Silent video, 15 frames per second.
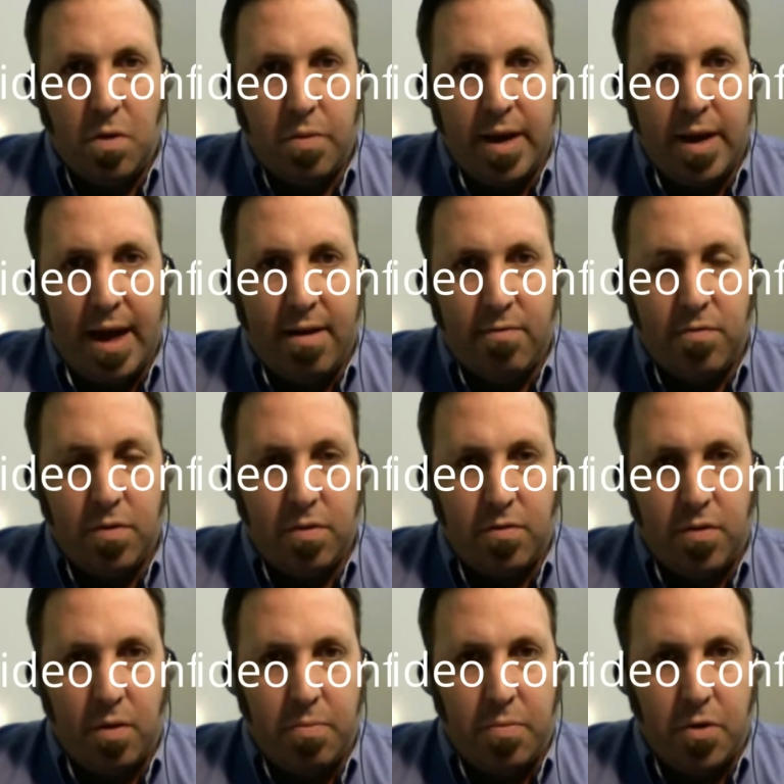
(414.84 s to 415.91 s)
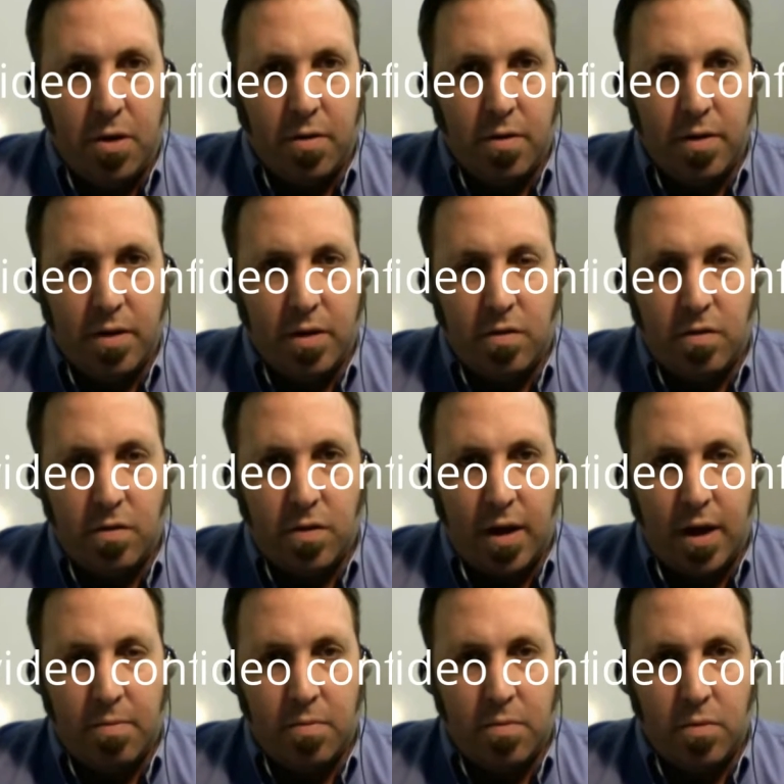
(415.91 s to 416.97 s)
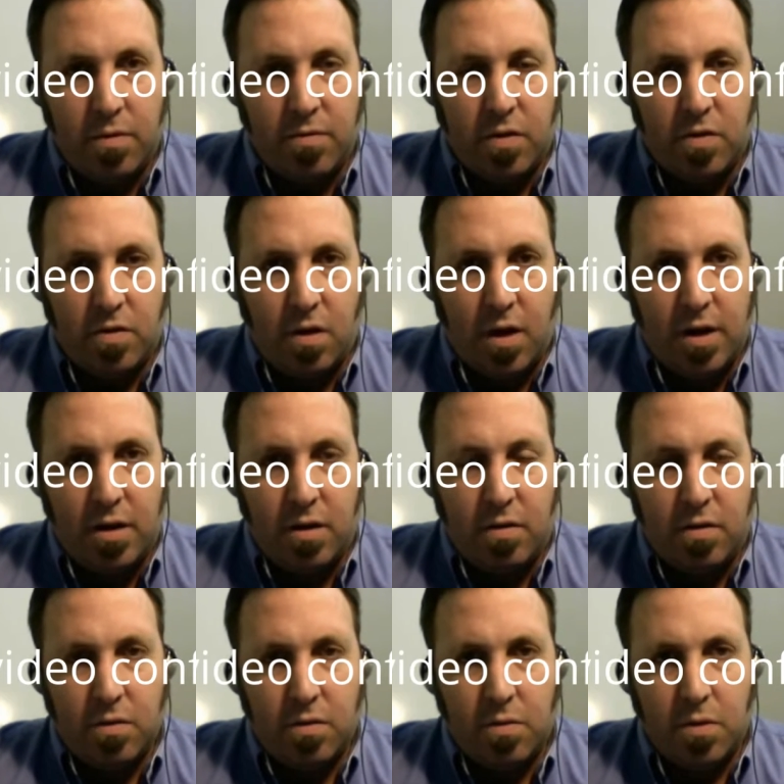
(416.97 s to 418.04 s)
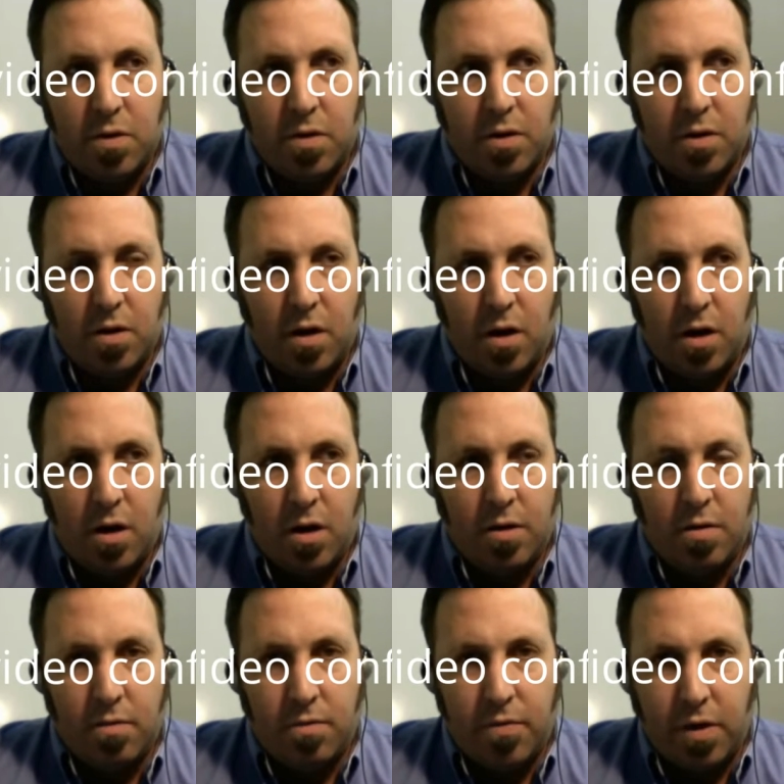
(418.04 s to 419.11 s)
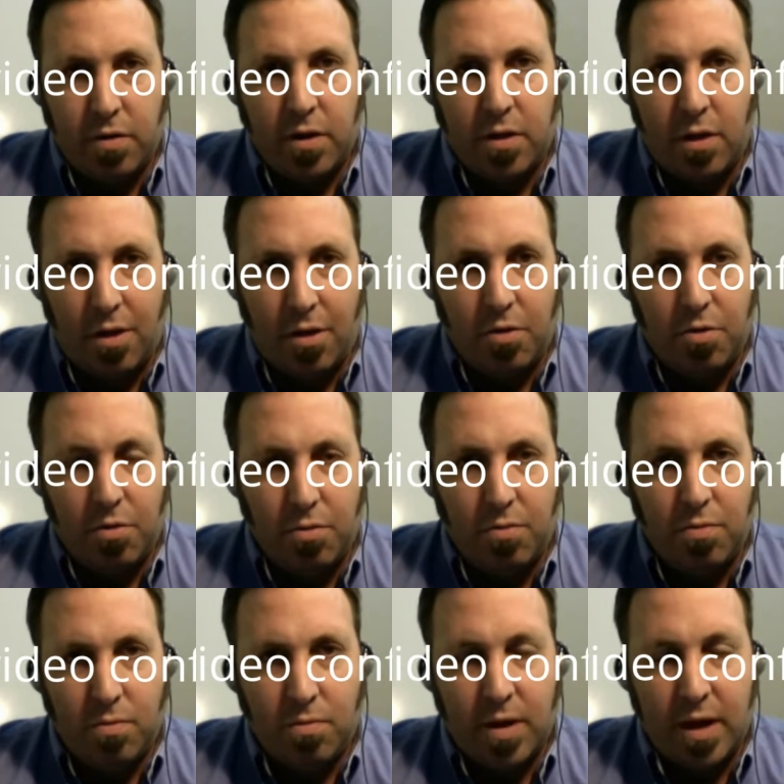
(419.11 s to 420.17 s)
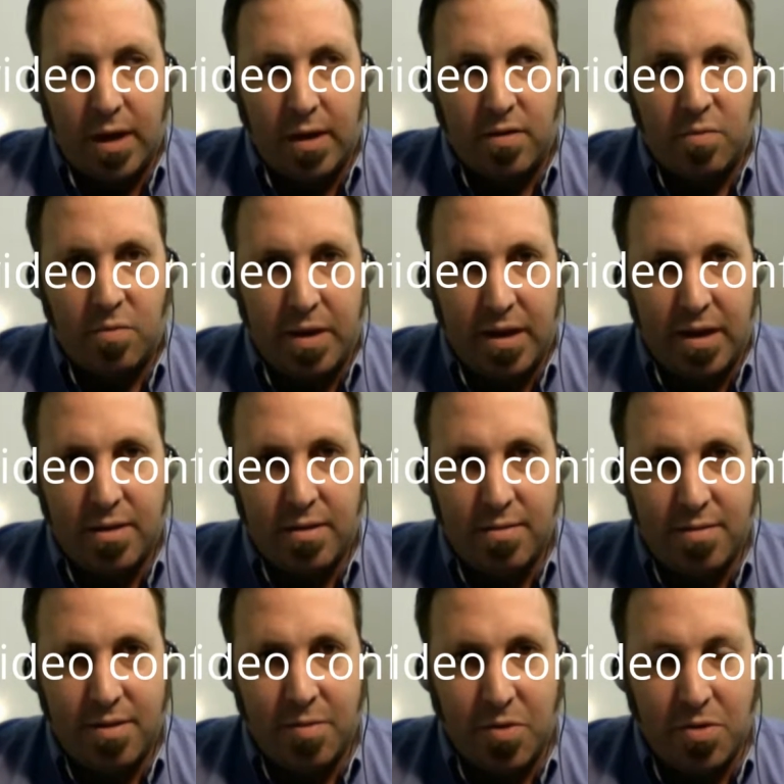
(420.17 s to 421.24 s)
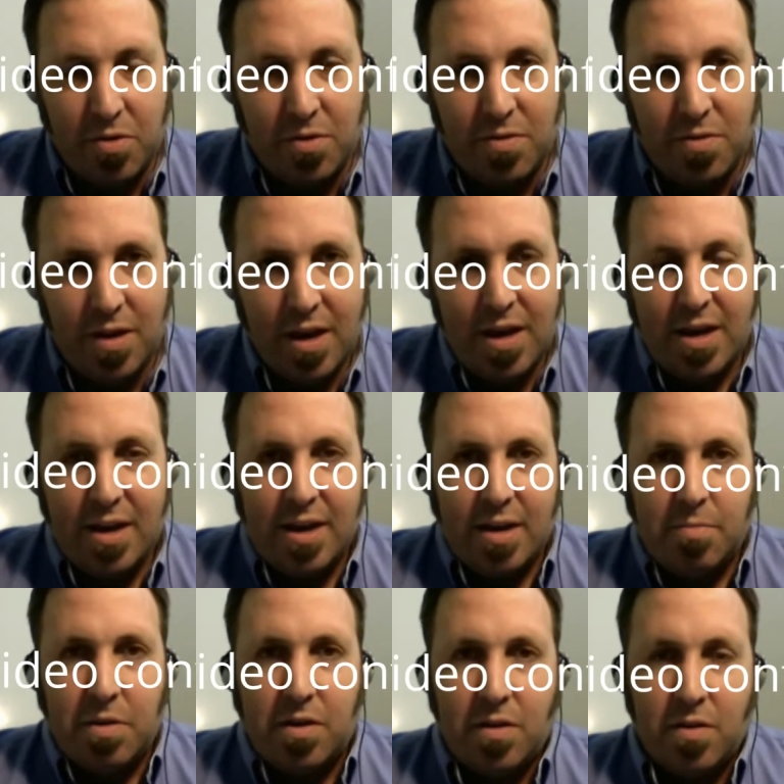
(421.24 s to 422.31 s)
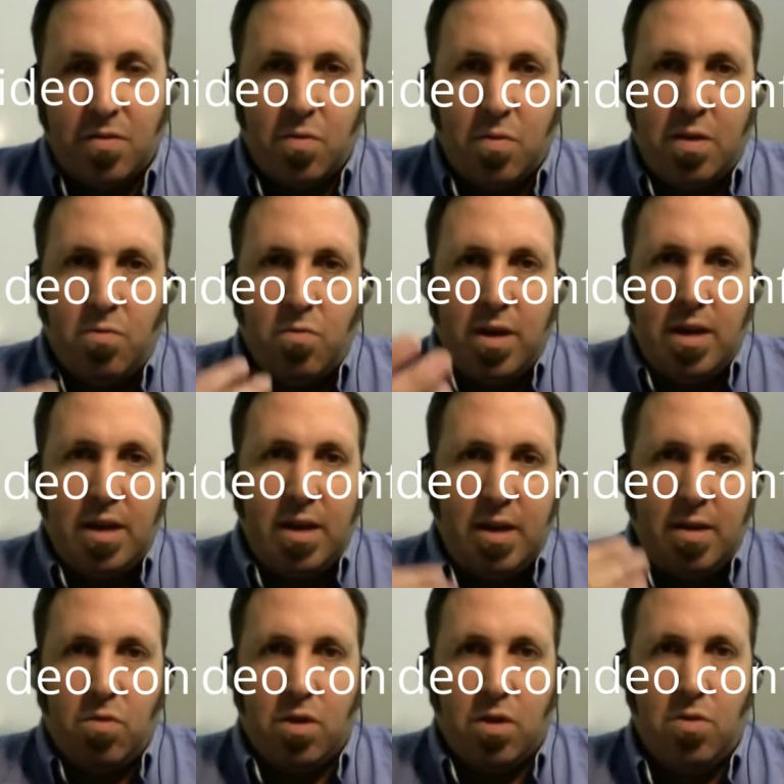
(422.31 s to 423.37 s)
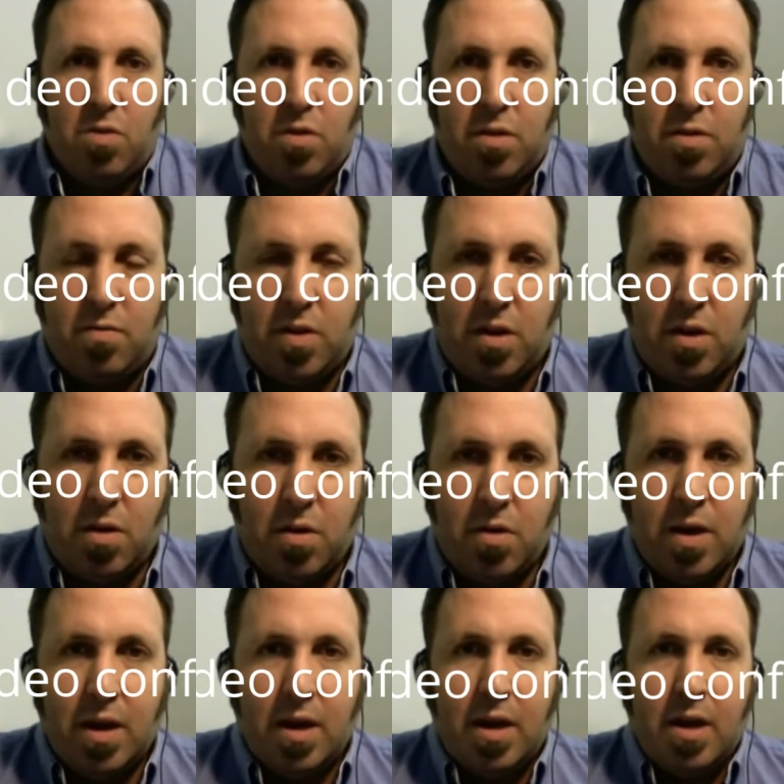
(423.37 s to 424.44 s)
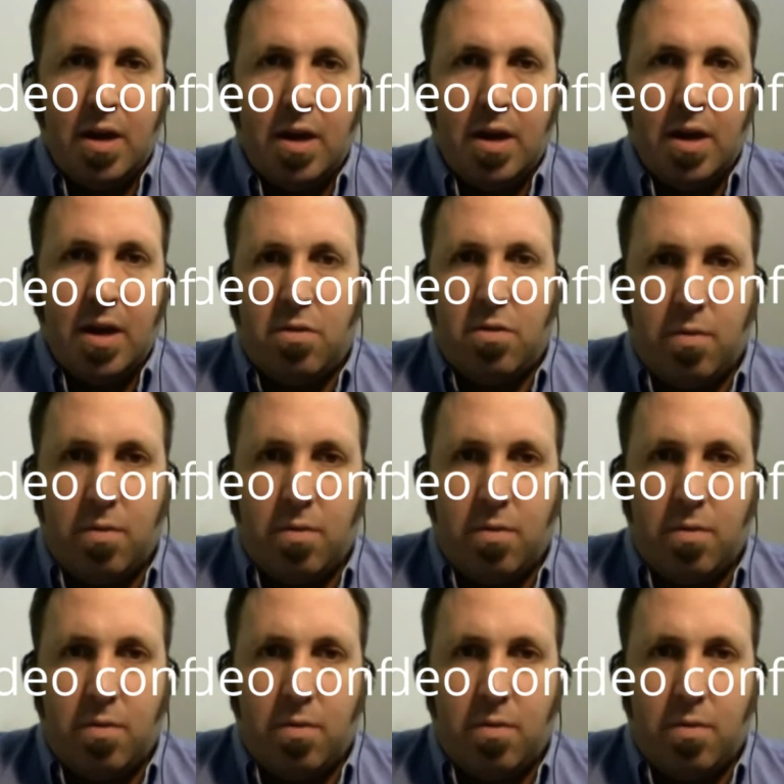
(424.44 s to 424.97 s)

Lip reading: have with VodBurner is we've designed it to work on very low spec computers, because when we record the video, we're not doing